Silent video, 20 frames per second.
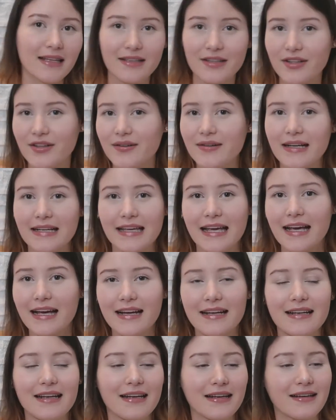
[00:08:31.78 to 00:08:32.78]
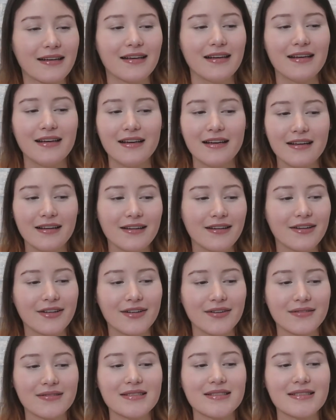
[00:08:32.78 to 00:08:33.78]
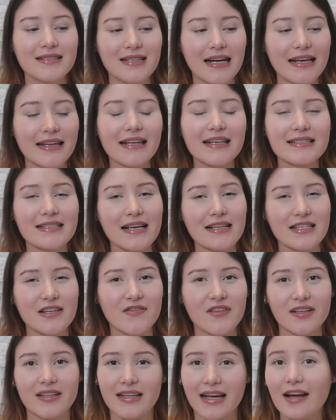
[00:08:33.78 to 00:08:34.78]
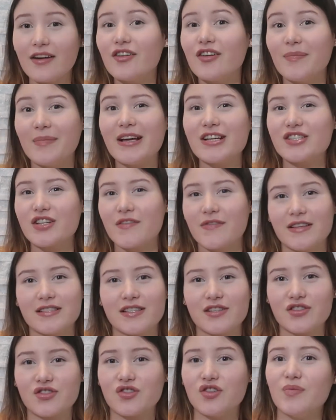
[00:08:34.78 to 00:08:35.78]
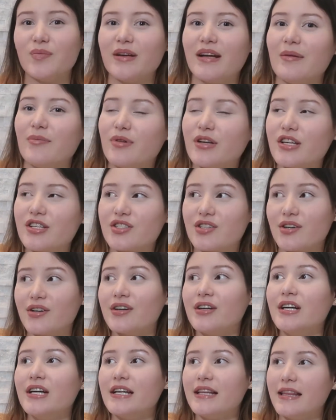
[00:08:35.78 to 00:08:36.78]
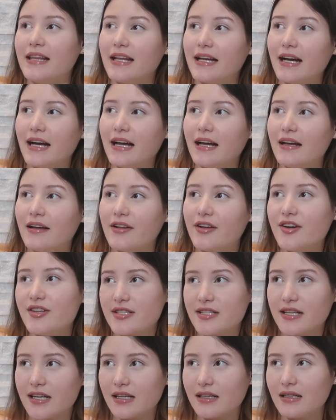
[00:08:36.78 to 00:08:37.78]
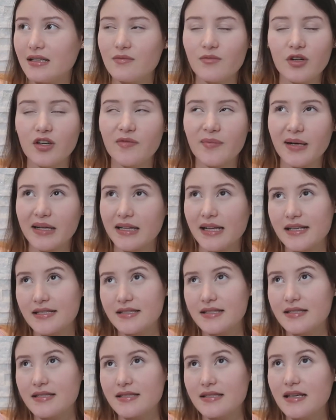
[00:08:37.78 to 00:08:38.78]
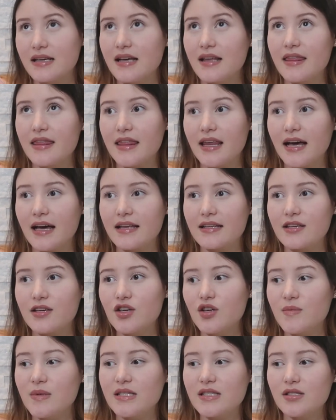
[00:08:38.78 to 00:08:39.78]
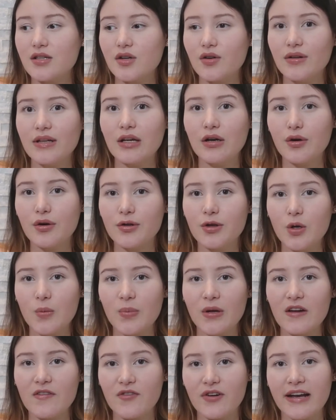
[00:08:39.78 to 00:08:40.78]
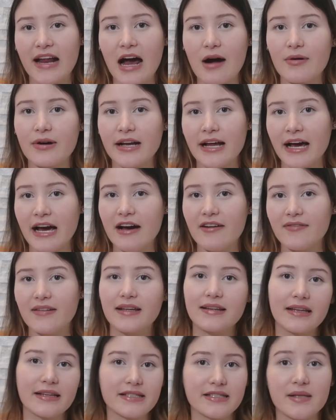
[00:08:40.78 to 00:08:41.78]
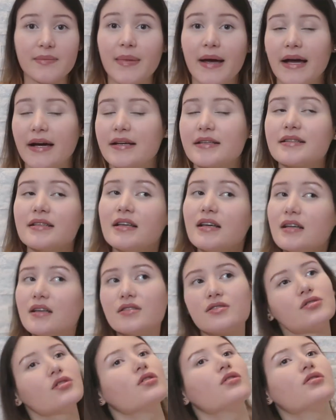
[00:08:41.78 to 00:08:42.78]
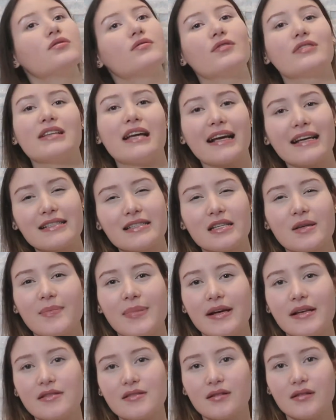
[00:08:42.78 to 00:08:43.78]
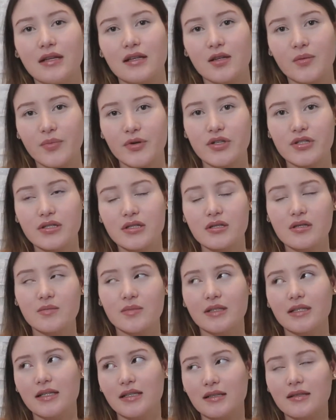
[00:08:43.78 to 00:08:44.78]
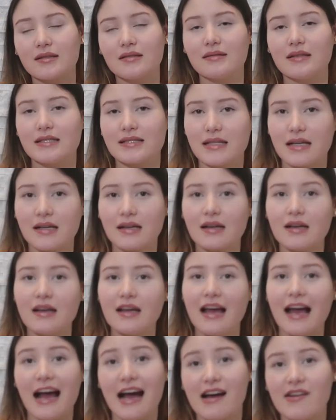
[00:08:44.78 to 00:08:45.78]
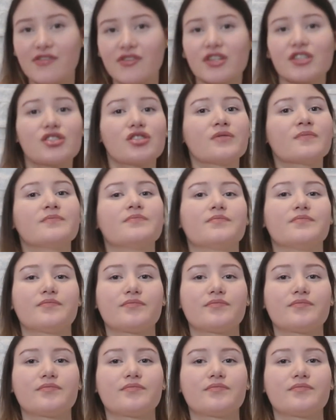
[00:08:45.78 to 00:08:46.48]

you know, I can't, like, you know, I think scientifically, I'm not sure if this is true, but I'm pretty sure that I learned in one of my classes that humans could only hold their pee for an hour and a half. Like, that's the max. So, well, I guess it depends on, like, the person, but, like, that's, like, average.